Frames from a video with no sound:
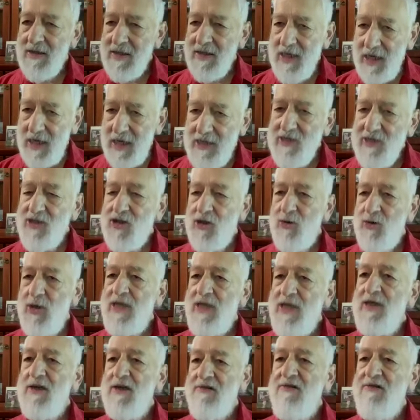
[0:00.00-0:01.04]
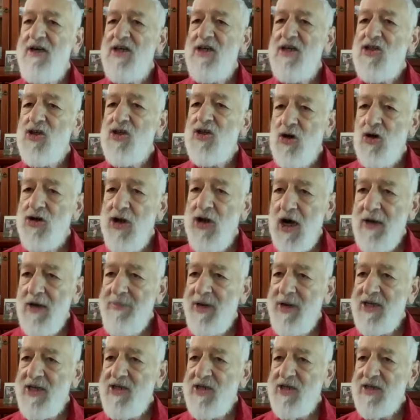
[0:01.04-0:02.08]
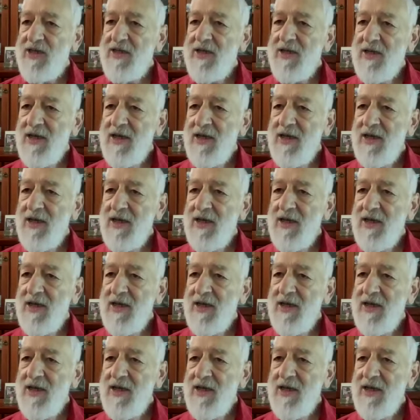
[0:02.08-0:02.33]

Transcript: tends to increase your diabetic